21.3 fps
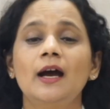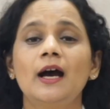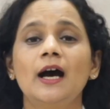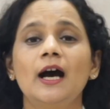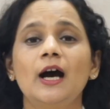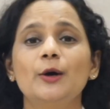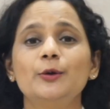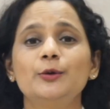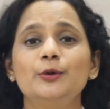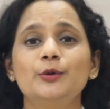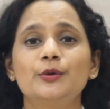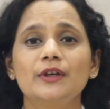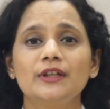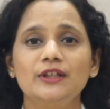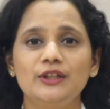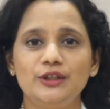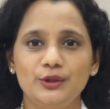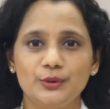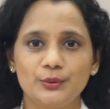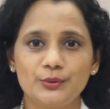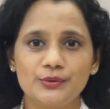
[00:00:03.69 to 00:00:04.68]
how you
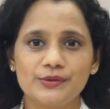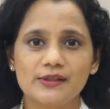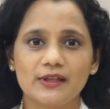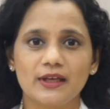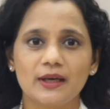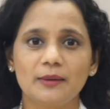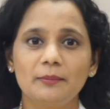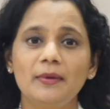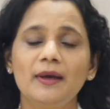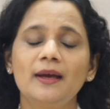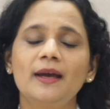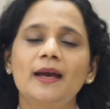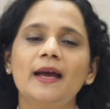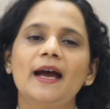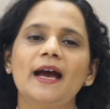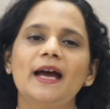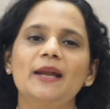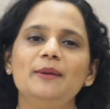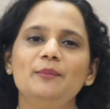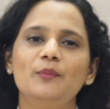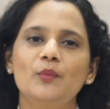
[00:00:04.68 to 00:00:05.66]
can use them,
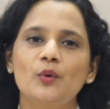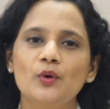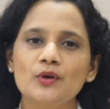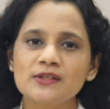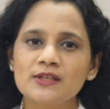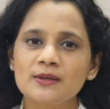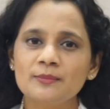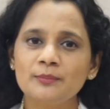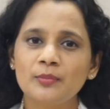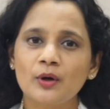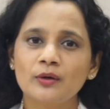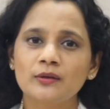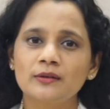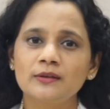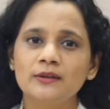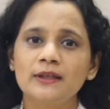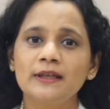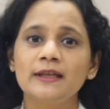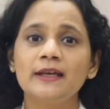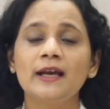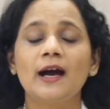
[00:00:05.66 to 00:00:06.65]
and most
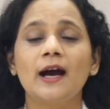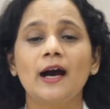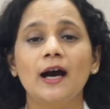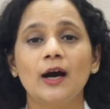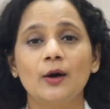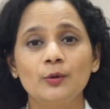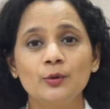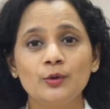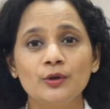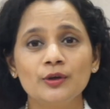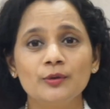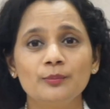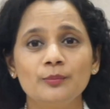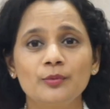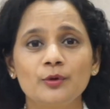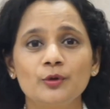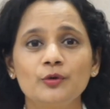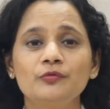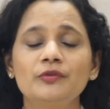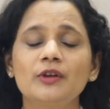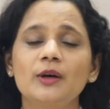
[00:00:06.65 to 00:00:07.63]
importantly, how to
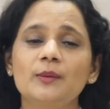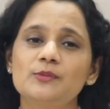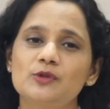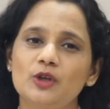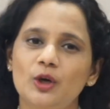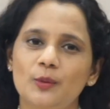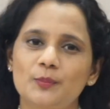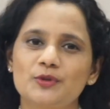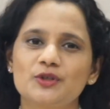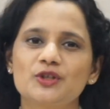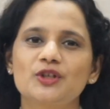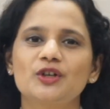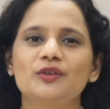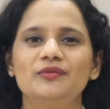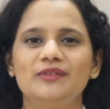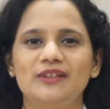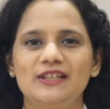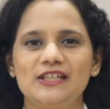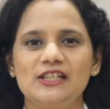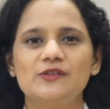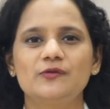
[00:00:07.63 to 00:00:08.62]
improve the absorption
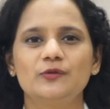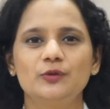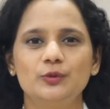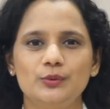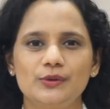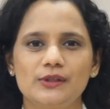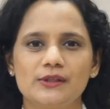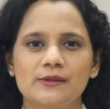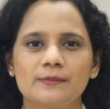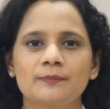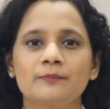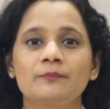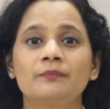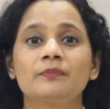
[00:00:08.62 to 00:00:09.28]
of these foods.